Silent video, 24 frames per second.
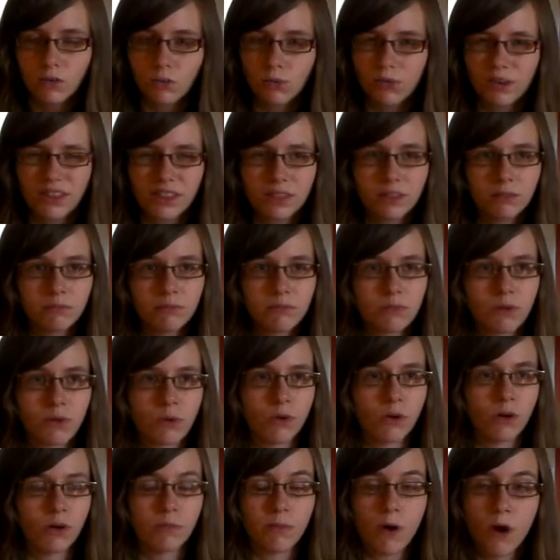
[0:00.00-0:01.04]
rhythm
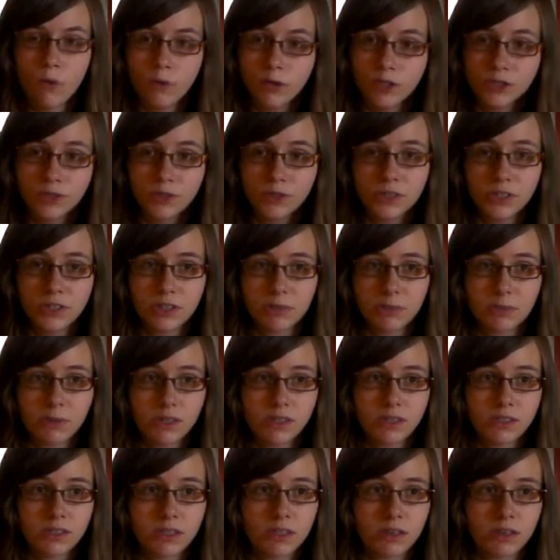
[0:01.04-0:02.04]
or poetry to the piece,